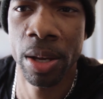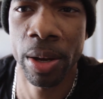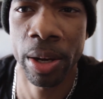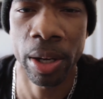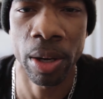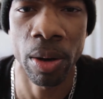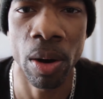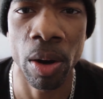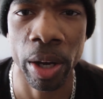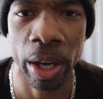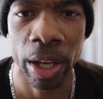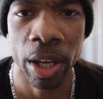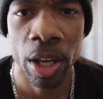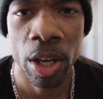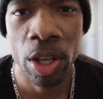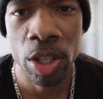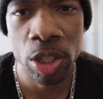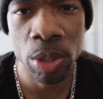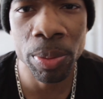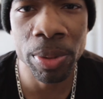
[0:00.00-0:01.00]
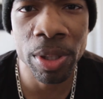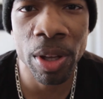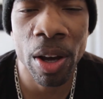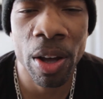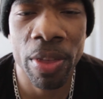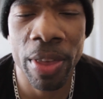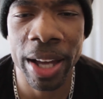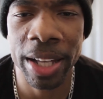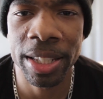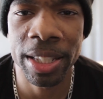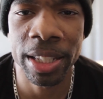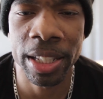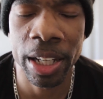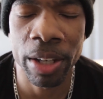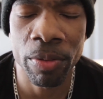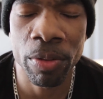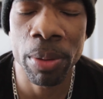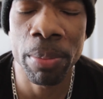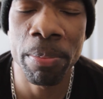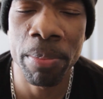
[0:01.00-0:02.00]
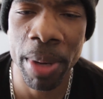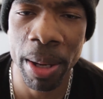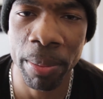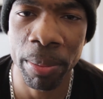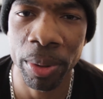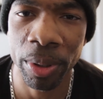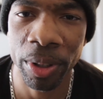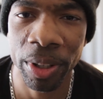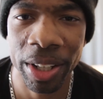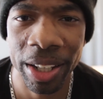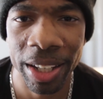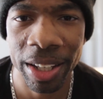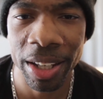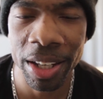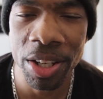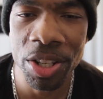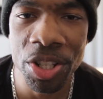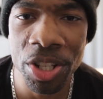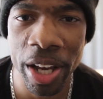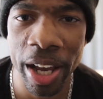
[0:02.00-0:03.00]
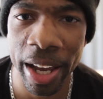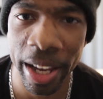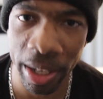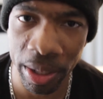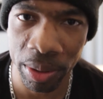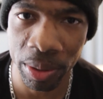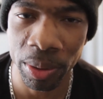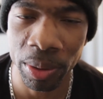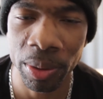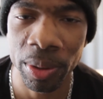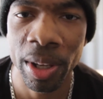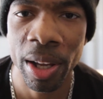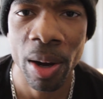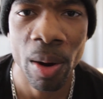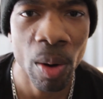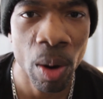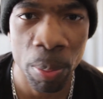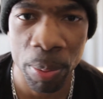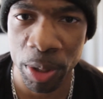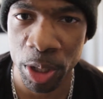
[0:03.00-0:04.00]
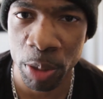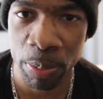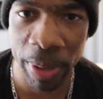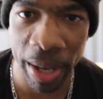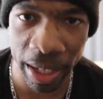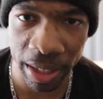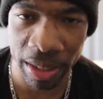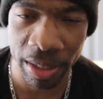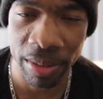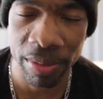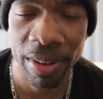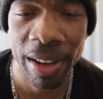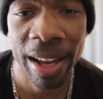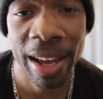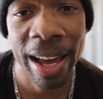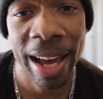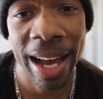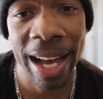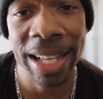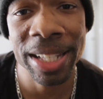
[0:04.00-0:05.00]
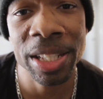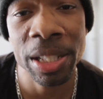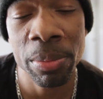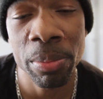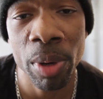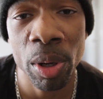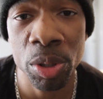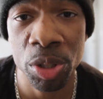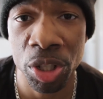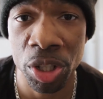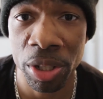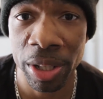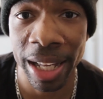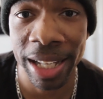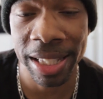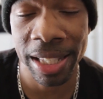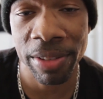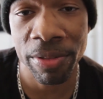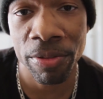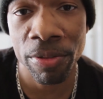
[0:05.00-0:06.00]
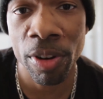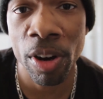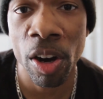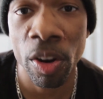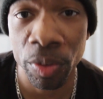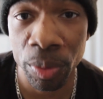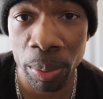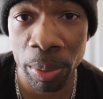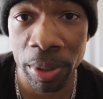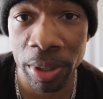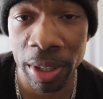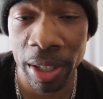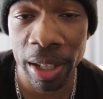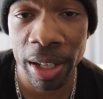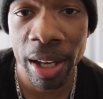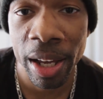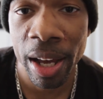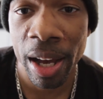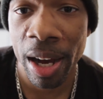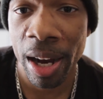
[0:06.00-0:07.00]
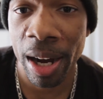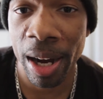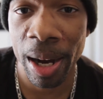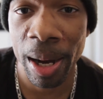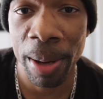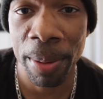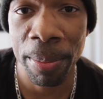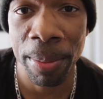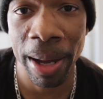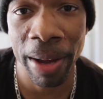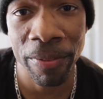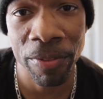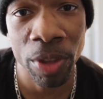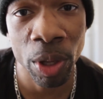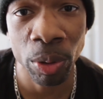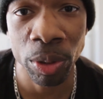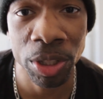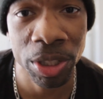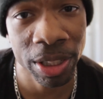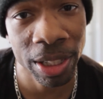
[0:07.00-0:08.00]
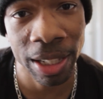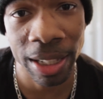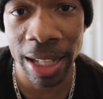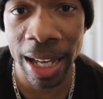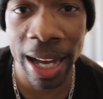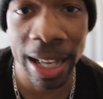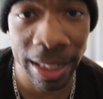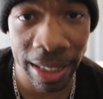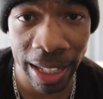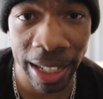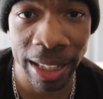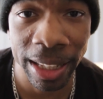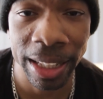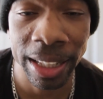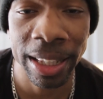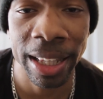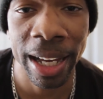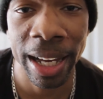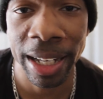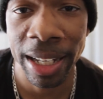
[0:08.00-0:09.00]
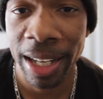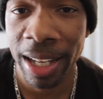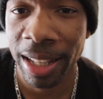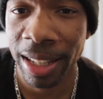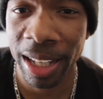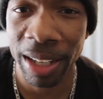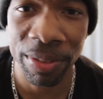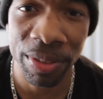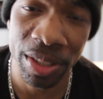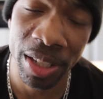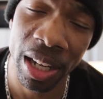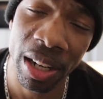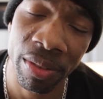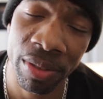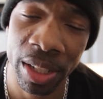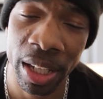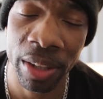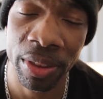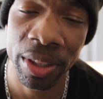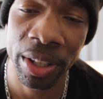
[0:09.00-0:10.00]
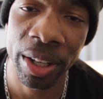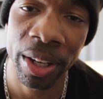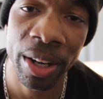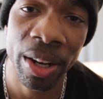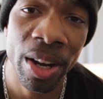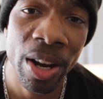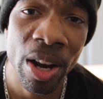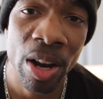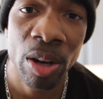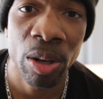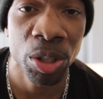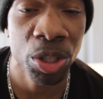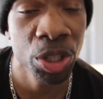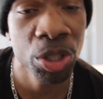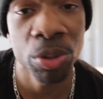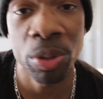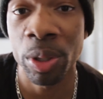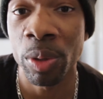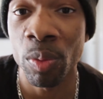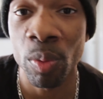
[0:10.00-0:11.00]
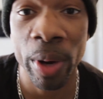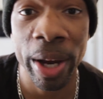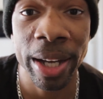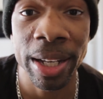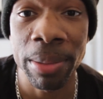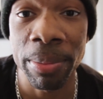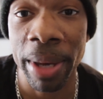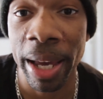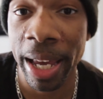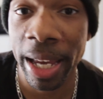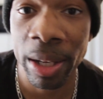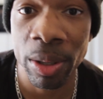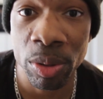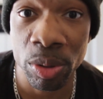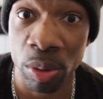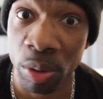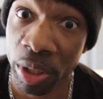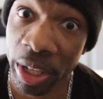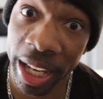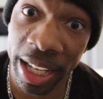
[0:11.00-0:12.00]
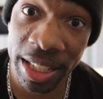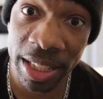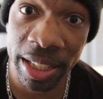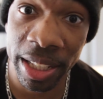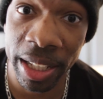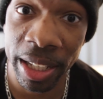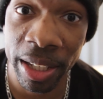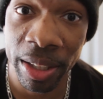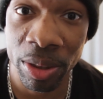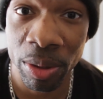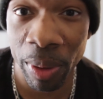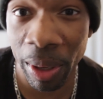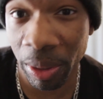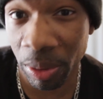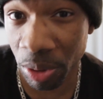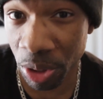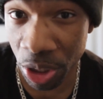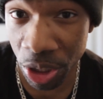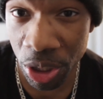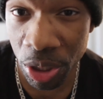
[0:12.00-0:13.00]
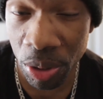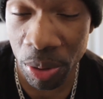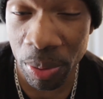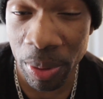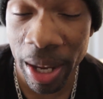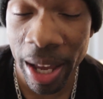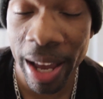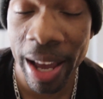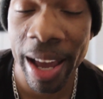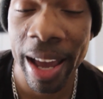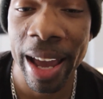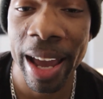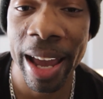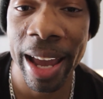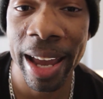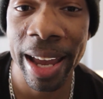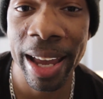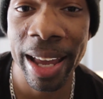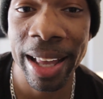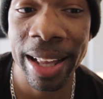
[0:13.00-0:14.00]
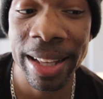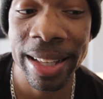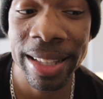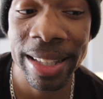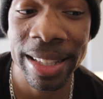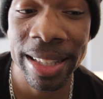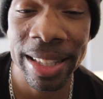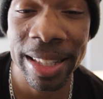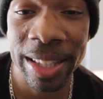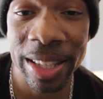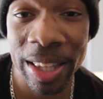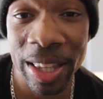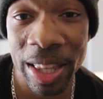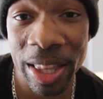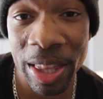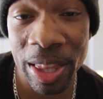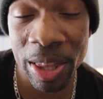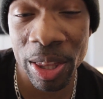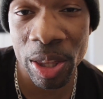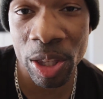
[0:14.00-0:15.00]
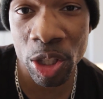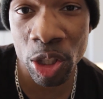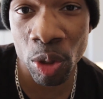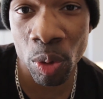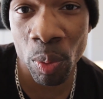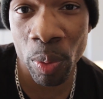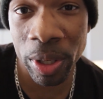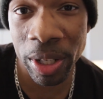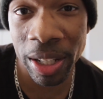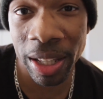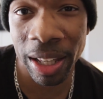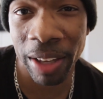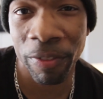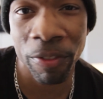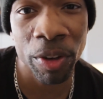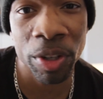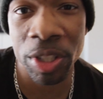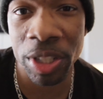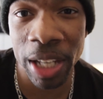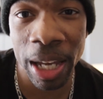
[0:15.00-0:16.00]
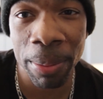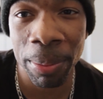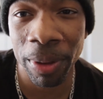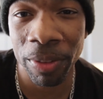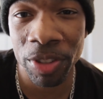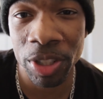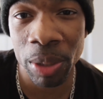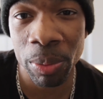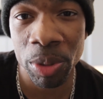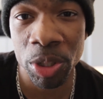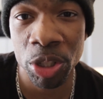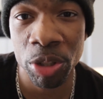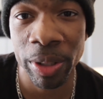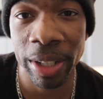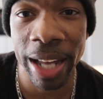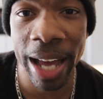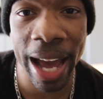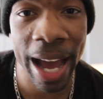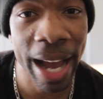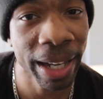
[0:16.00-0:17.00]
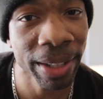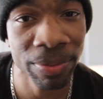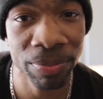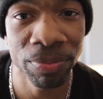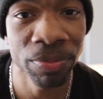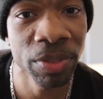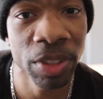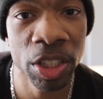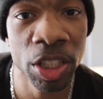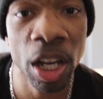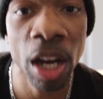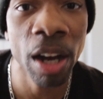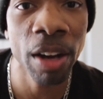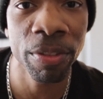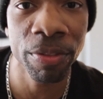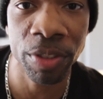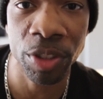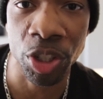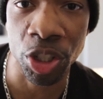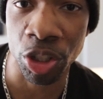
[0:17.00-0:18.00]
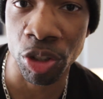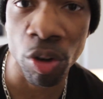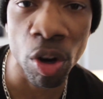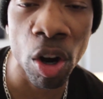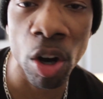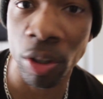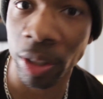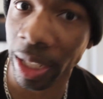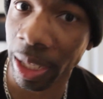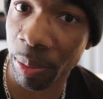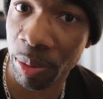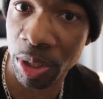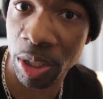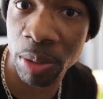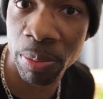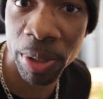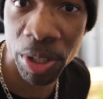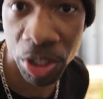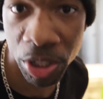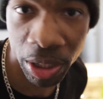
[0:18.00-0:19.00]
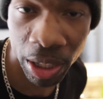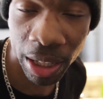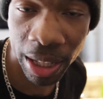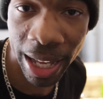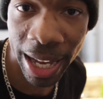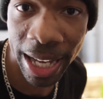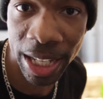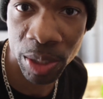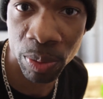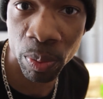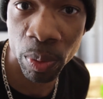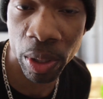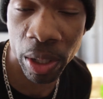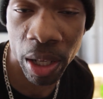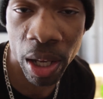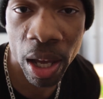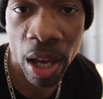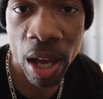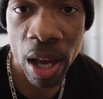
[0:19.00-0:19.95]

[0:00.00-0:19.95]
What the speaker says: there we go. Okay, so with all that said, remember, each angle or perspective has an emotion that's involved with it. I've noticed a lot lately that a lot of photographers out there are shooting random angles or guessing throughout the shoot. And so when, for example, if someone's trying to act tough and strong, like I was just mentioning the last one,